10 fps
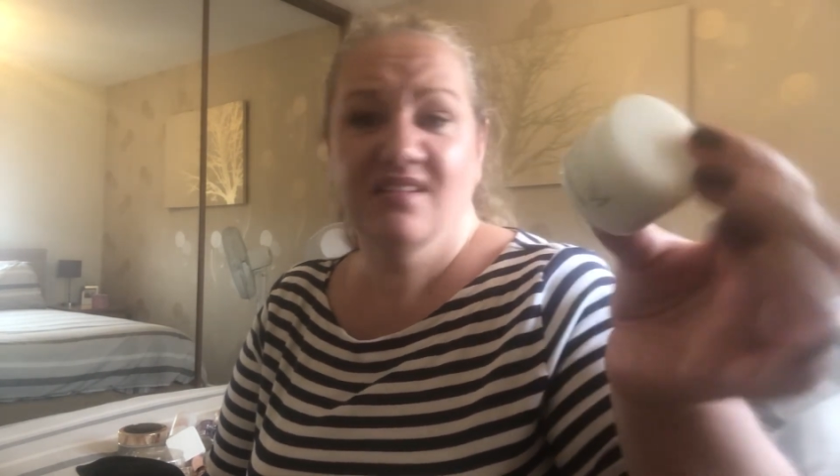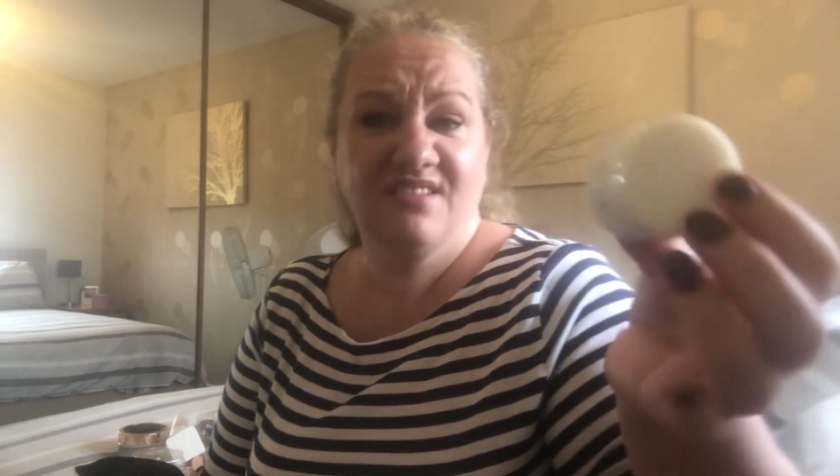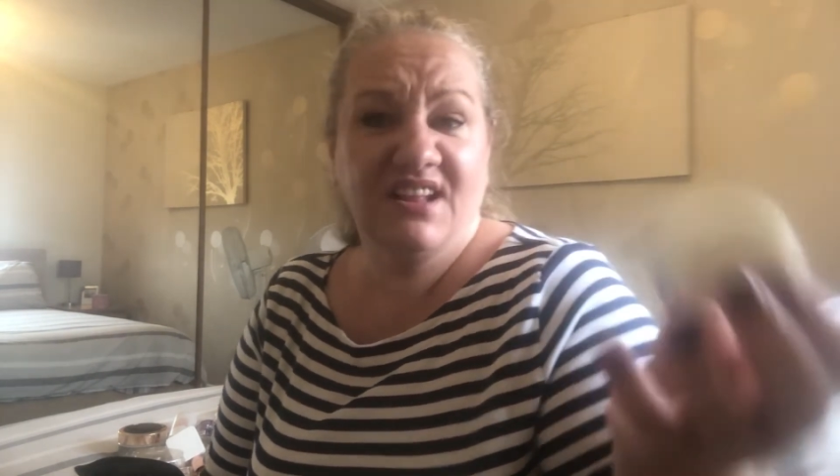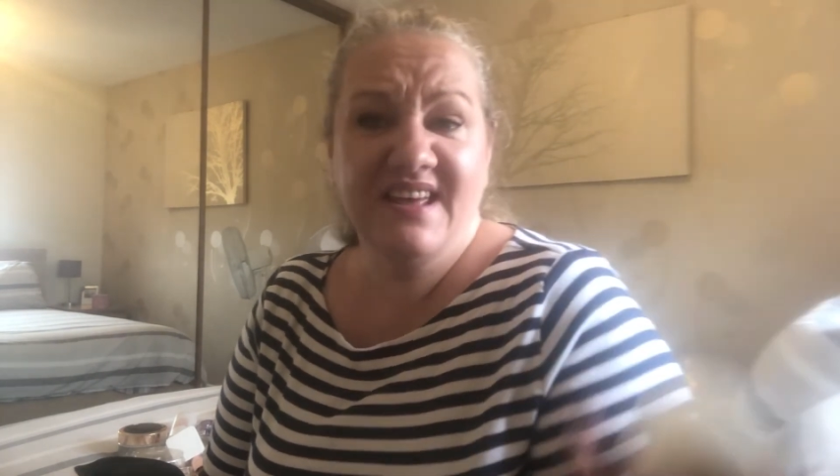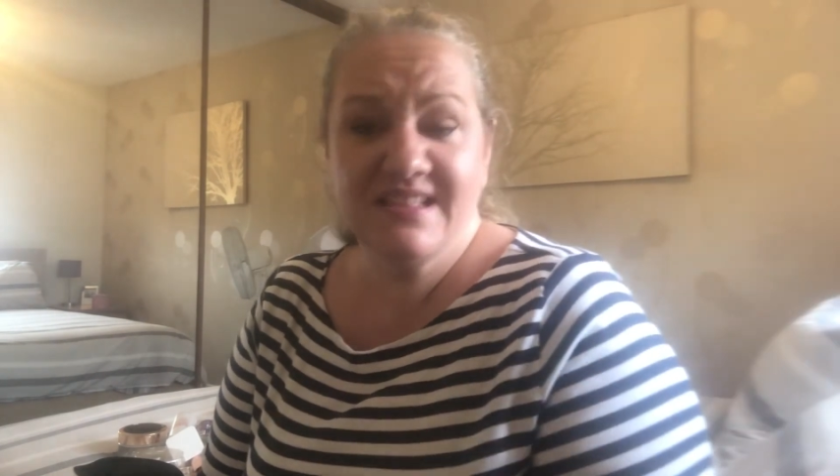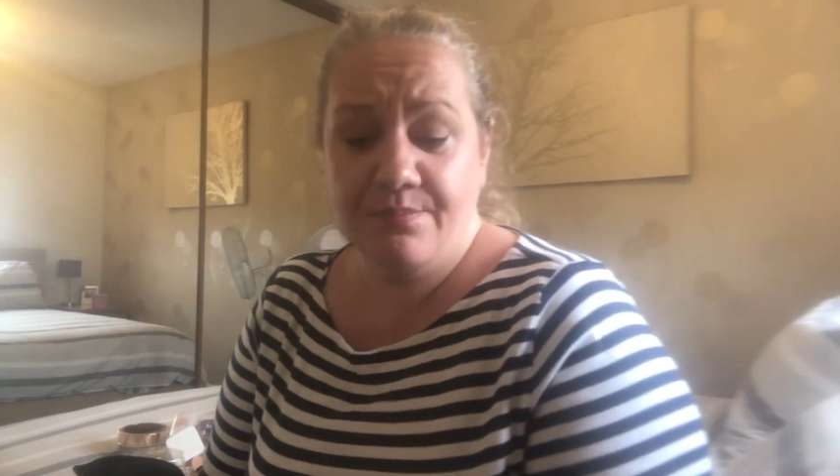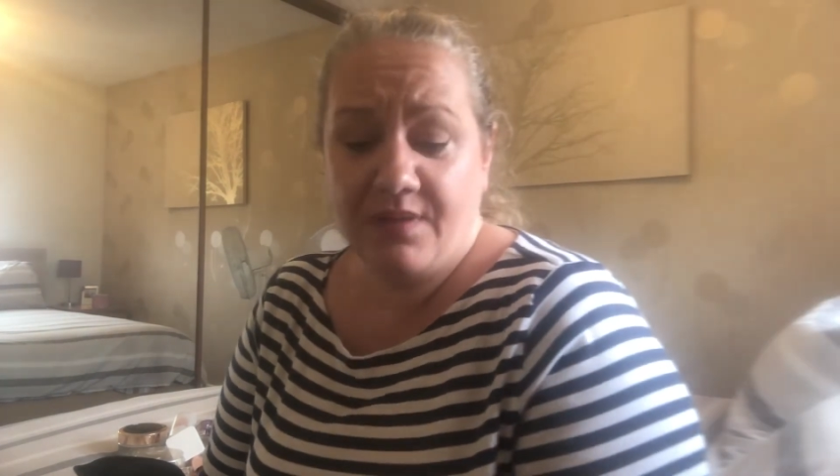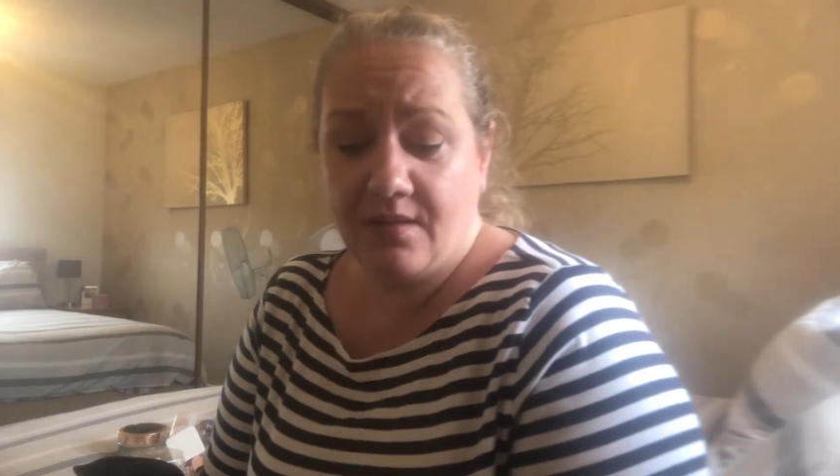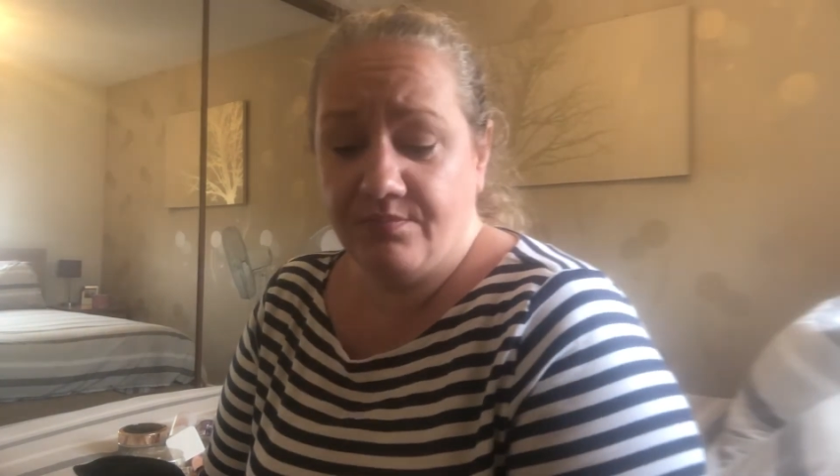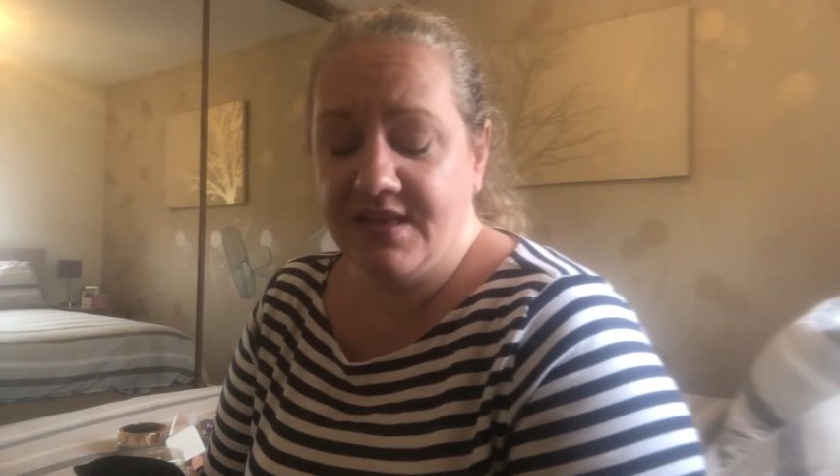cleansing
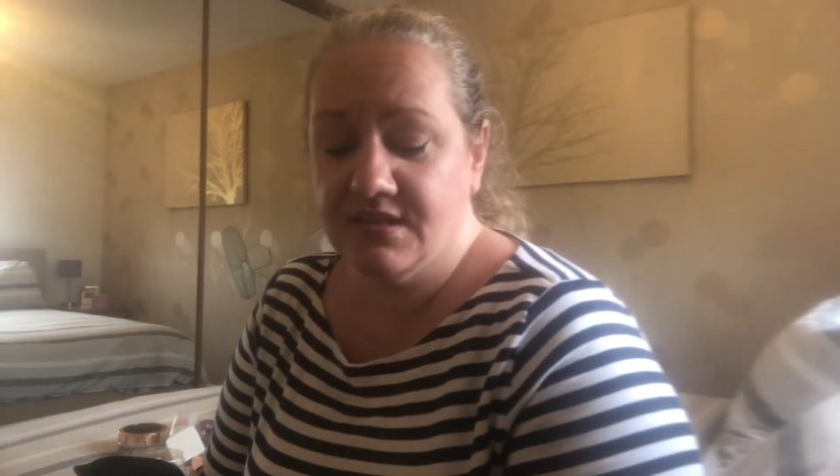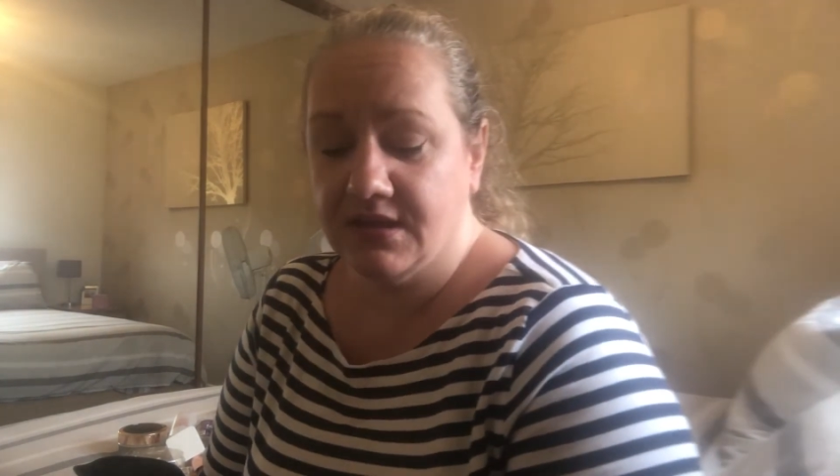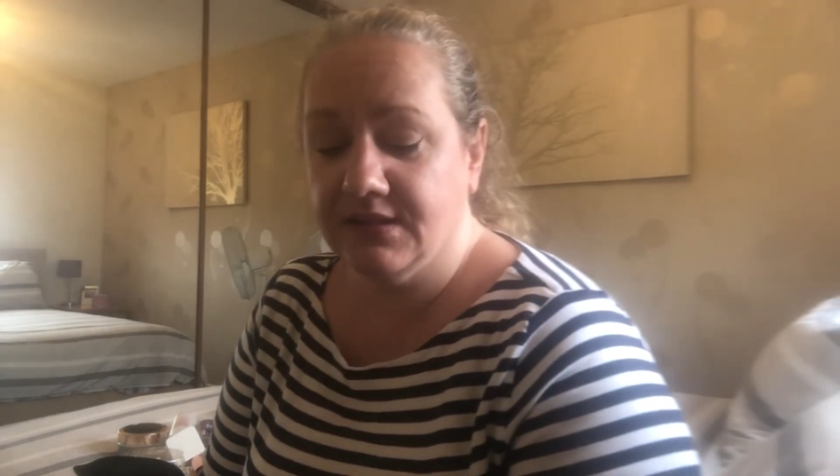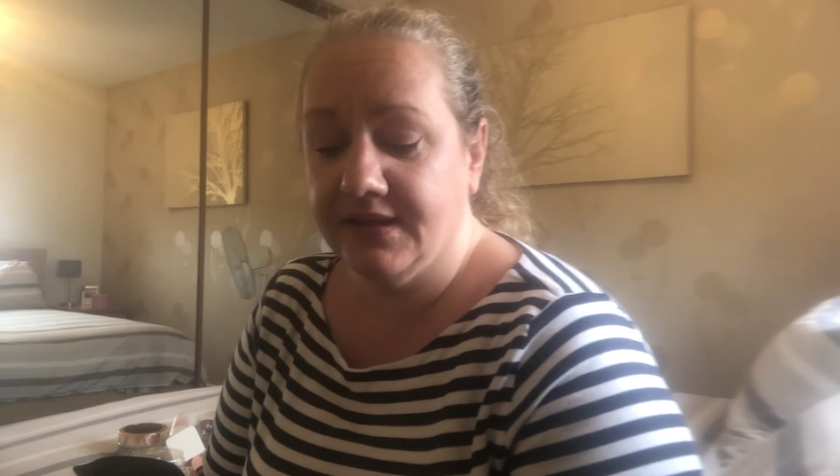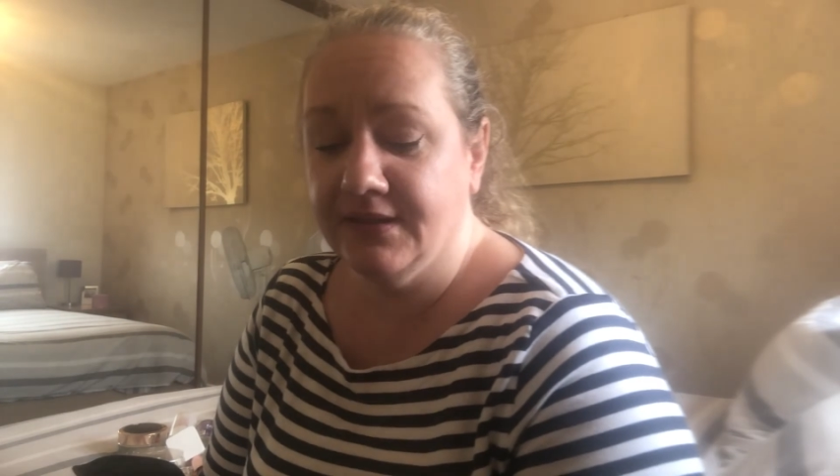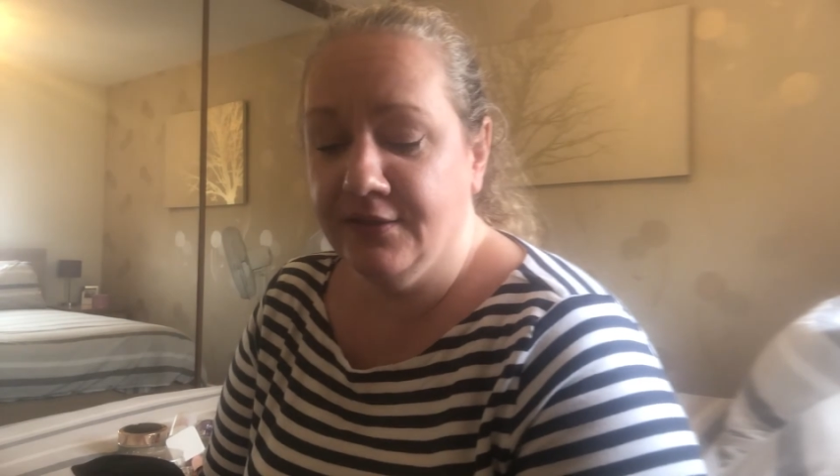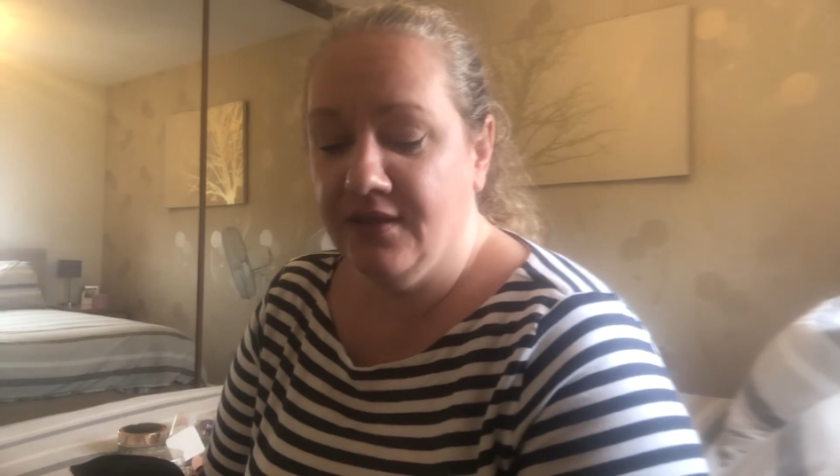balm basically.